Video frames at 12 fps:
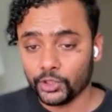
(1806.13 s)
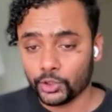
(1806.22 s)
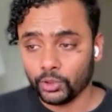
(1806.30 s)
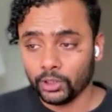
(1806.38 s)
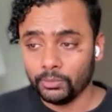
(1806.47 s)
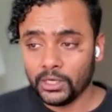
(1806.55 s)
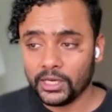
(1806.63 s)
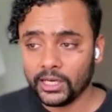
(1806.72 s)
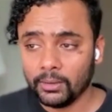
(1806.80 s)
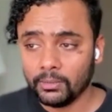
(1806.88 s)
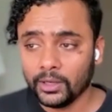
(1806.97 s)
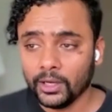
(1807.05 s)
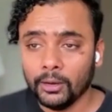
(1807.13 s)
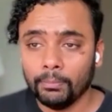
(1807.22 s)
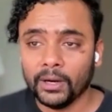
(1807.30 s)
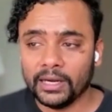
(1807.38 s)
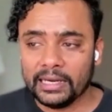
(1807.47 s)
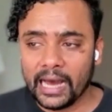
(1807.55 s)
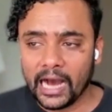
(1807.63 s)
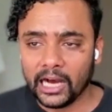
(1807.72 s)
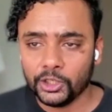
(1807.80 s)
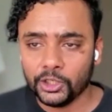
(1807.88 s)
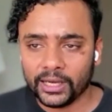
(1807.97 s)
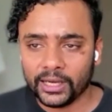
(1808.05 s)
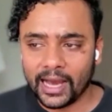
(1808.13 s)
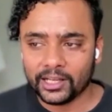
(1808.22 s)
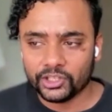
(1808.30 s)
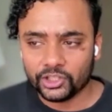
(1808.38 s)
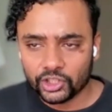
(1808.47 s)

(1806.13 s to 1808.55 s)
visual medium, but now you can add